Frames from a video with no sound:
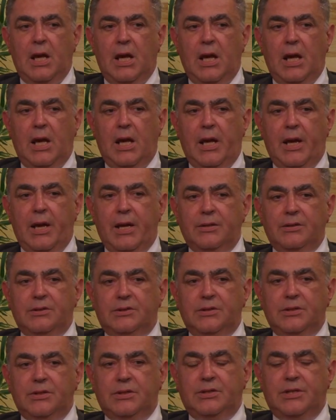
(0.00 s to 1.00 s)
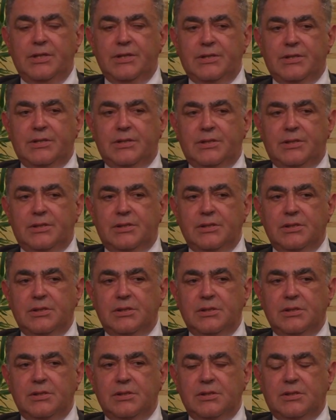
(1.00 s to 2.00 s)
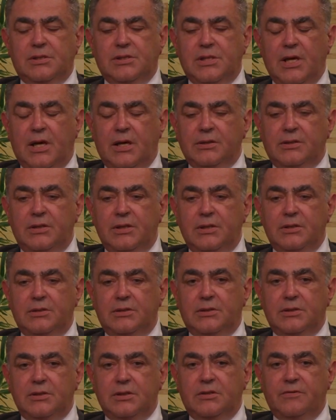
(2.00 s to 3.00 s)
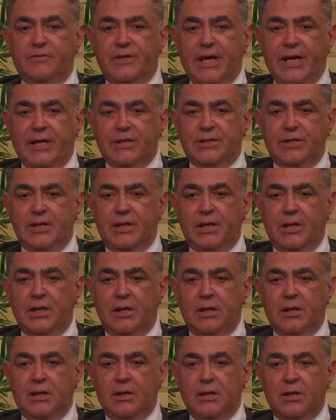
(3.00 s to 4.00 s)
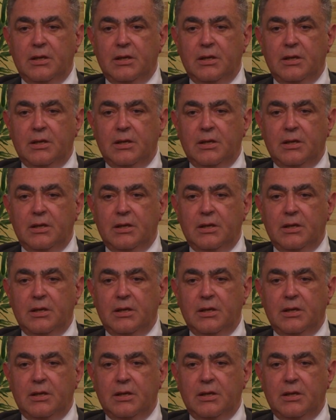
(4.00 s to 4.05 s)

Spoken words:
And this started creating